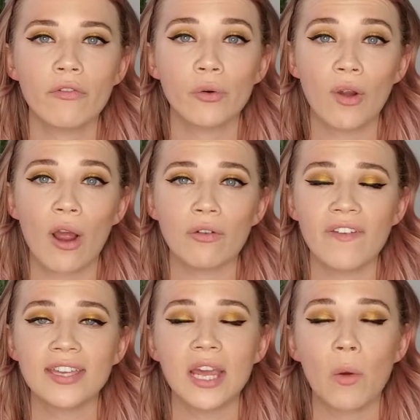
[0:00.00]
of a round
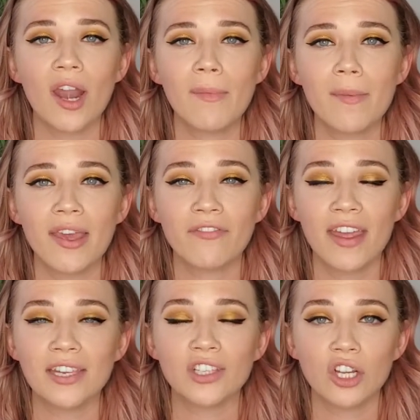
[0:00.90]
face. I want to make my
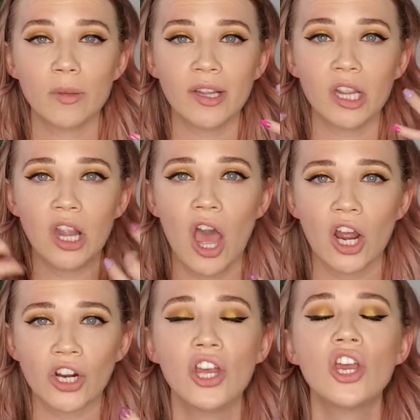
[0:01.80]
face look a little bit
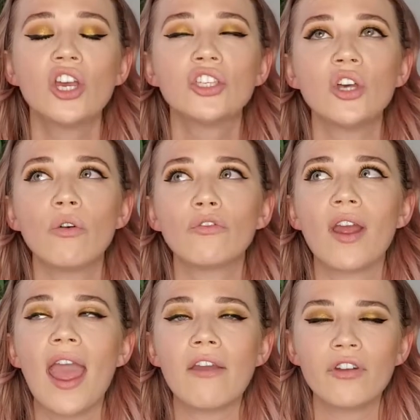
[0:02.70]
longer. So
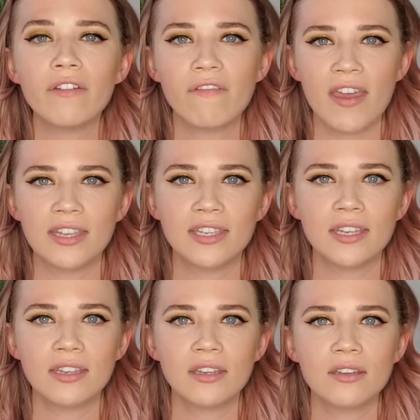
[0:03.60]
for every face
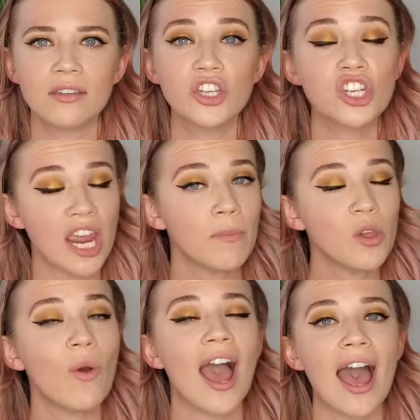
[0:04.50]
shape
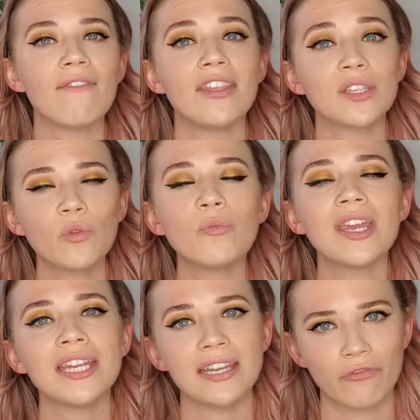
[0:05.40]
you have, this will
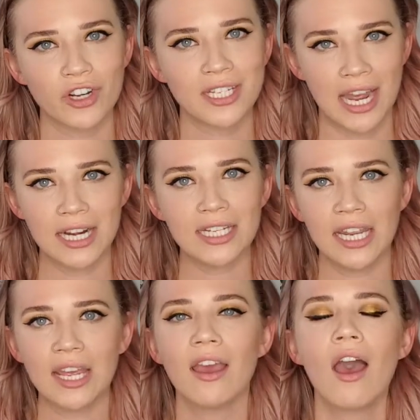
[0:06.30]
be a different
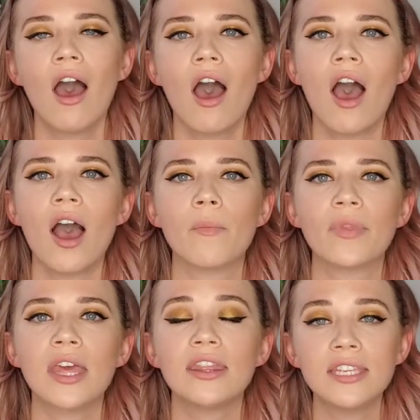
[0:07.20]
technique.
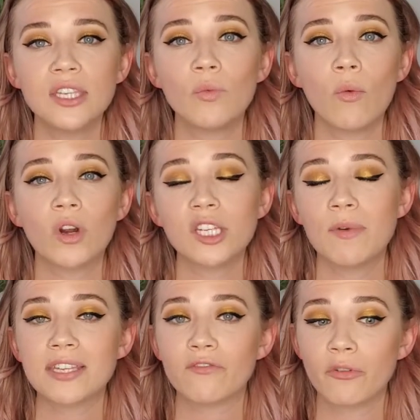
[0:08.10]
This is what works
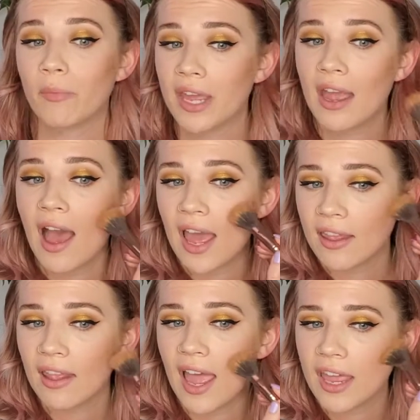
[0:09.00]
best for me. I
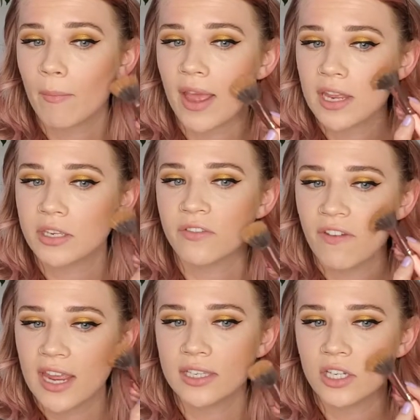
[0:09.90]
like my
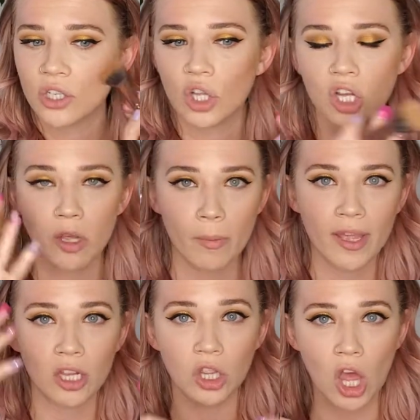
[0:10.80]
face to look a
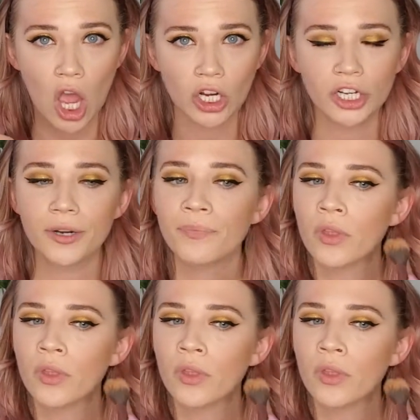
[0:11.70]
bit longer,